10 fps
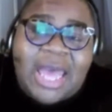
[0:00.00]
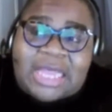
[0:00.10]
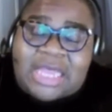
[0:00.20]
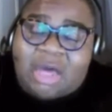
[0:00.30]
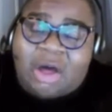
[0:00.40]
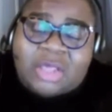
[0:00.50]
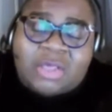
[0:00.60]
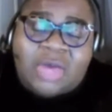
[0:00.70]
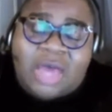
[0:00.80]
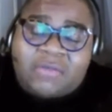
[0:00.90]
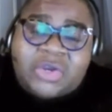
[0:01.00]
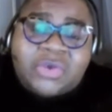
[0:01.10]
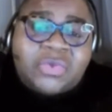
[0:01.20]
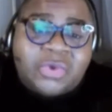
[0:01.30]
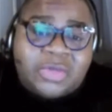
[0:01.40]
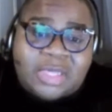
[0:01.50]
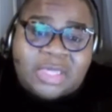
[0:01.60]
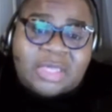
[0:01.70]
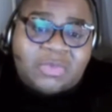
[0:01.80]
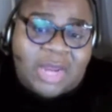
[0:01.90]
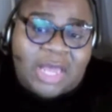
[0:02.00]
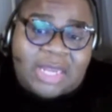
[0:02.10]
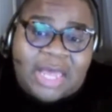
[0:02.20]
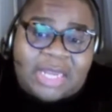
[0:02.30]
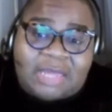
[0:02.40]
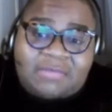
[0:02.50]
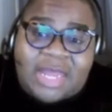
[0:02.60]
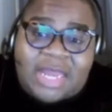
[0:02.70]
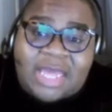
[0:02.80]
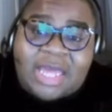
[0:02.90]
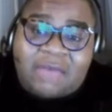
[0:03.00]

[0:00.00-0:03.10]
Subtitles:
I think also govern your sources is what I'll leave that at.